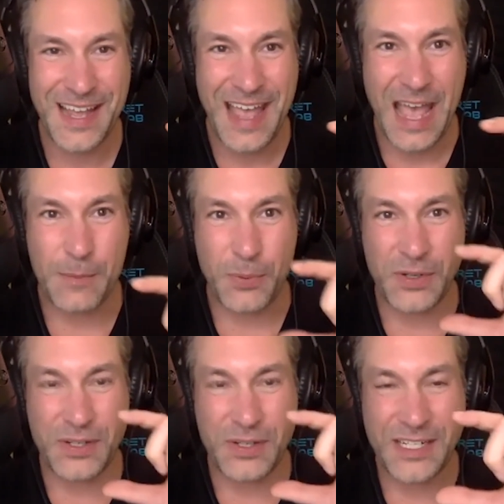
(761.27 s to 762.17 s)
and
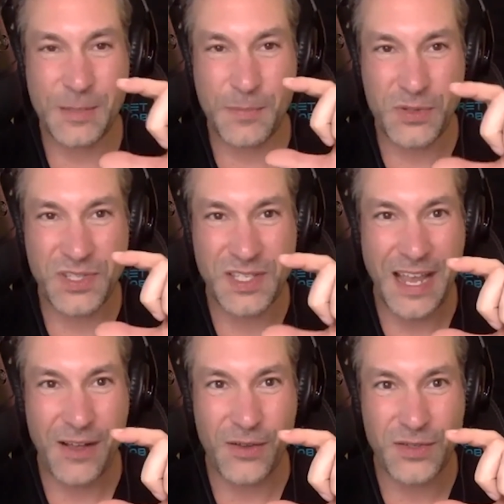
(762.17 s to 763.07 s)
predictable
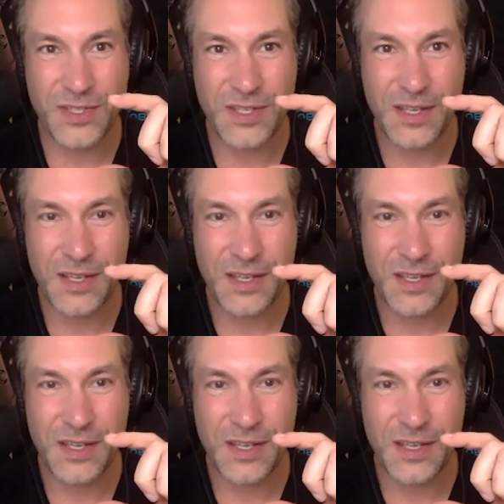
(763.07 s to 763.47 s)
sales,